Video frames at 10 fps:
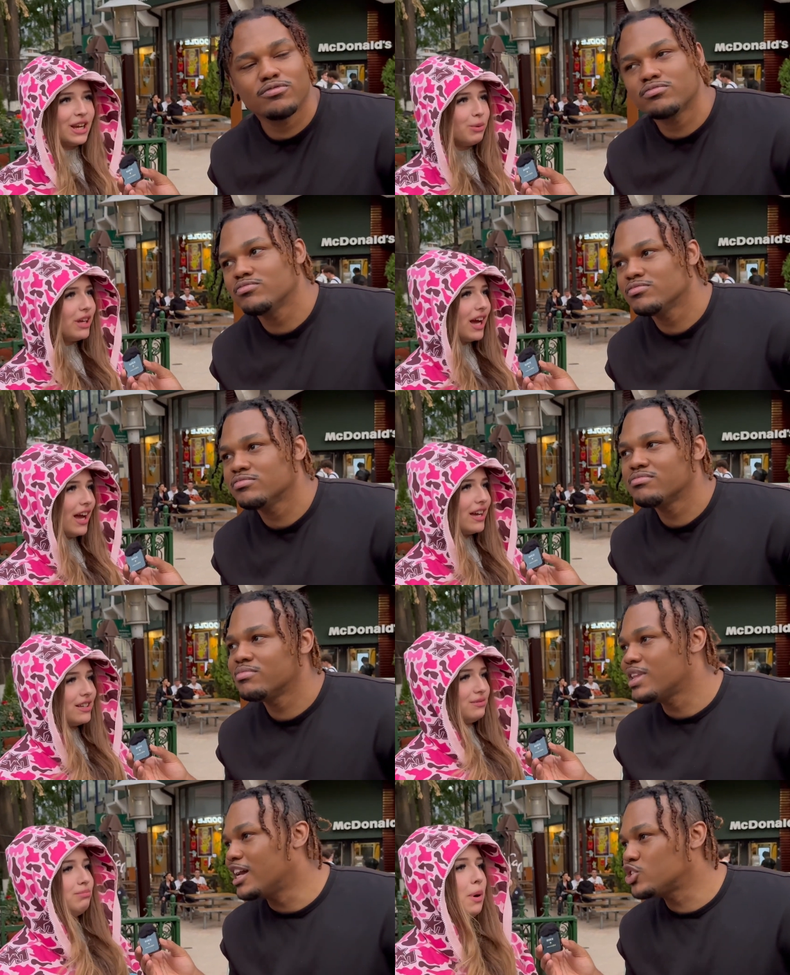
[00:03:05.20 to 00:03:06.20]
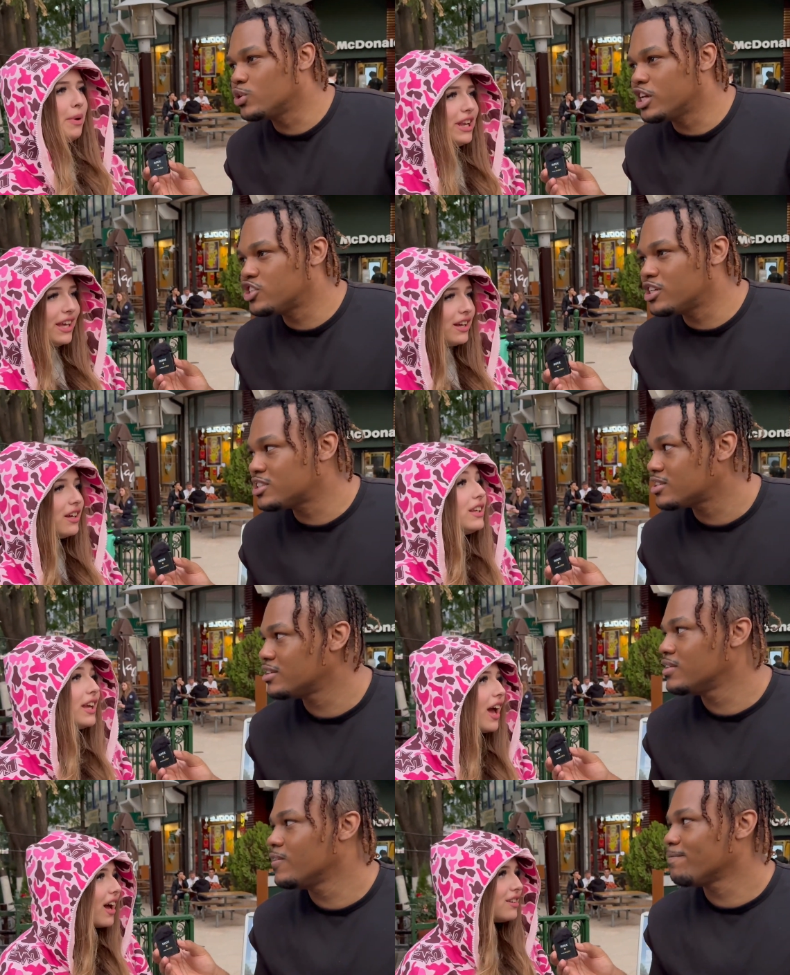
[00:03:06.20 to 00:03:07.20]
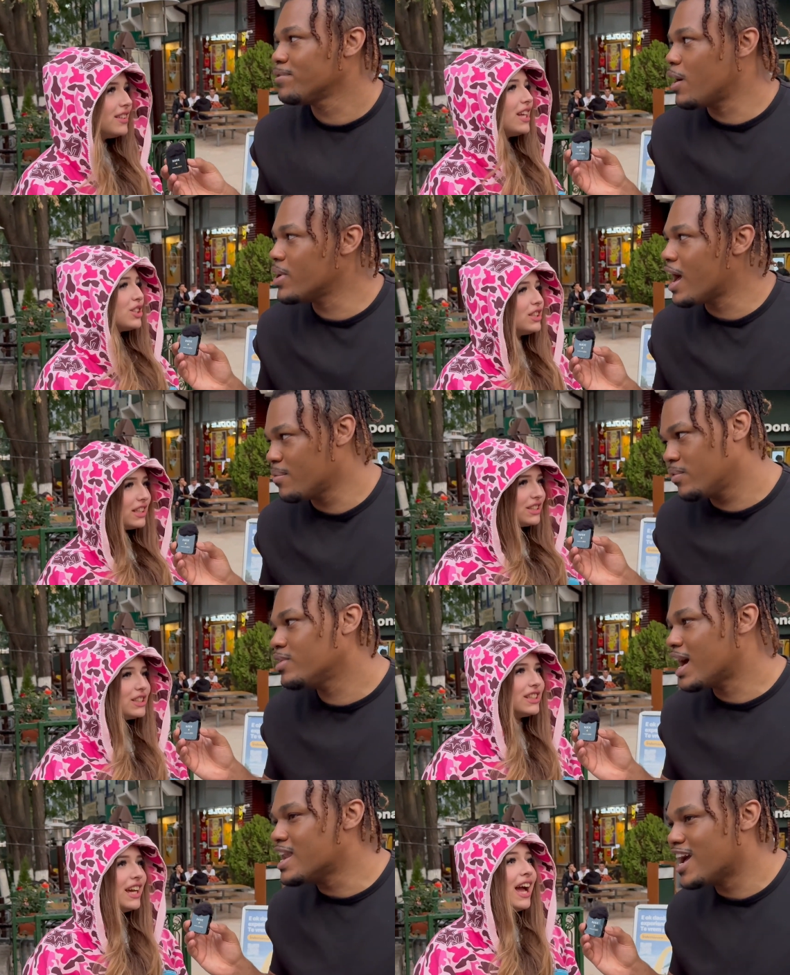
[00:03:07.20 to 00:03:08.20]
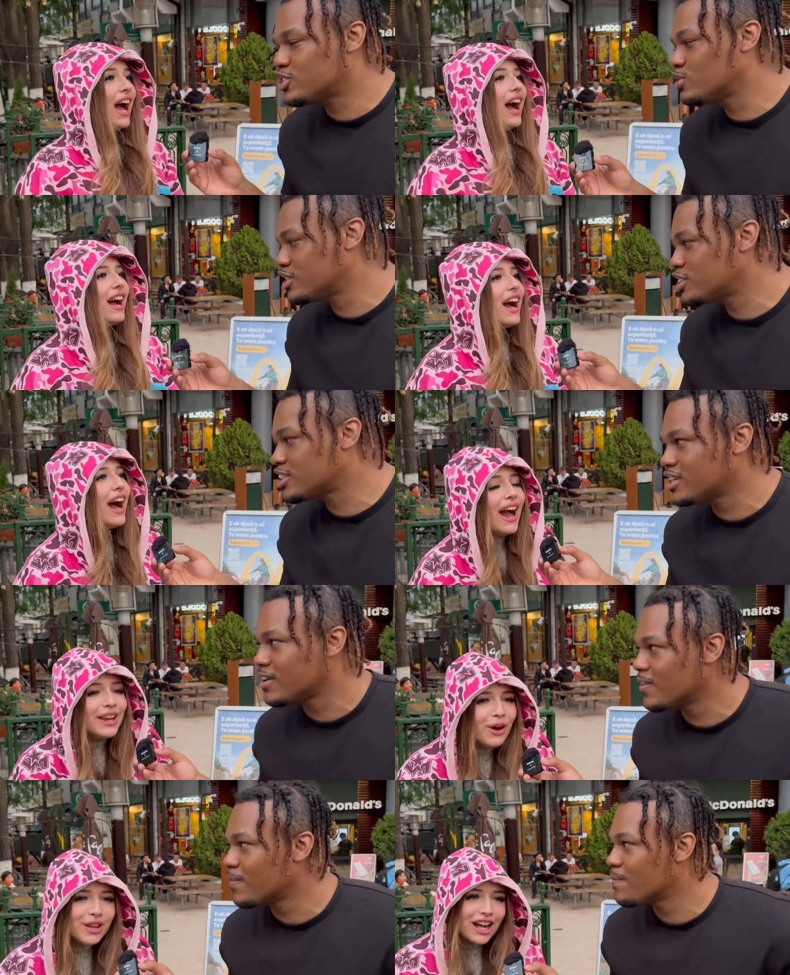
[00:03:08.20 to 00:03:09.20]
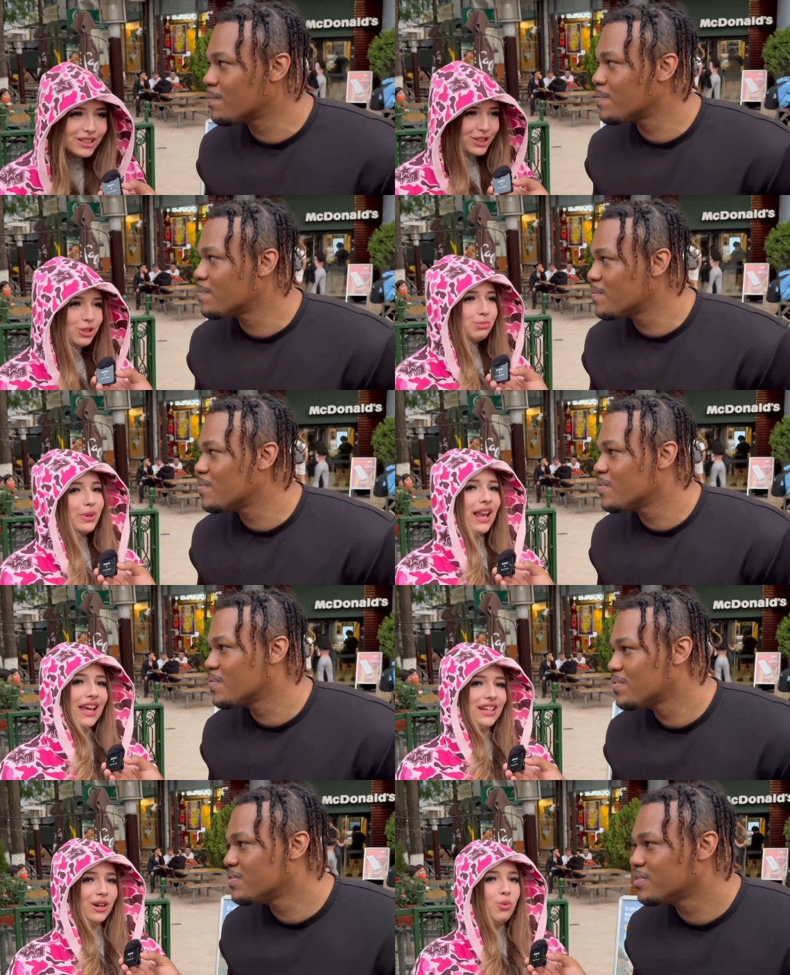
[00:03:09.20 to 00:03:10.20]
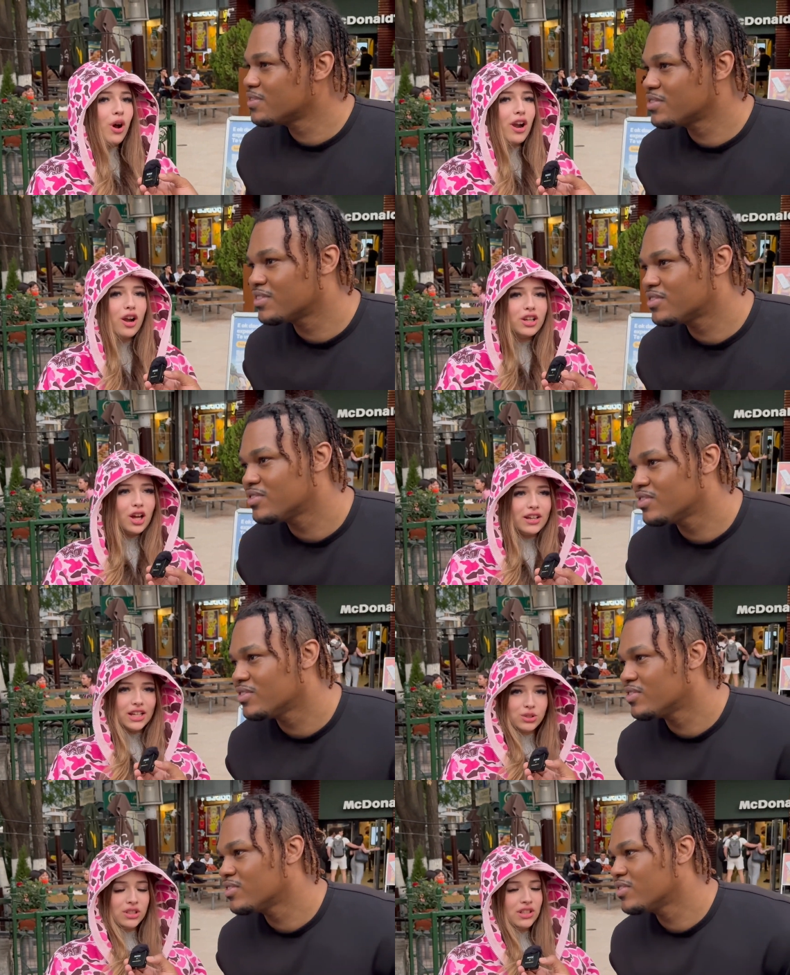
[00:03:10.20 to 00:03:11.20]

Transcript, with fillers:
Speaker 1: We got national Mamaliga. dishes. Yeah, national yeah, we got we got national dishes. I know y'all do, but like, what are y'all national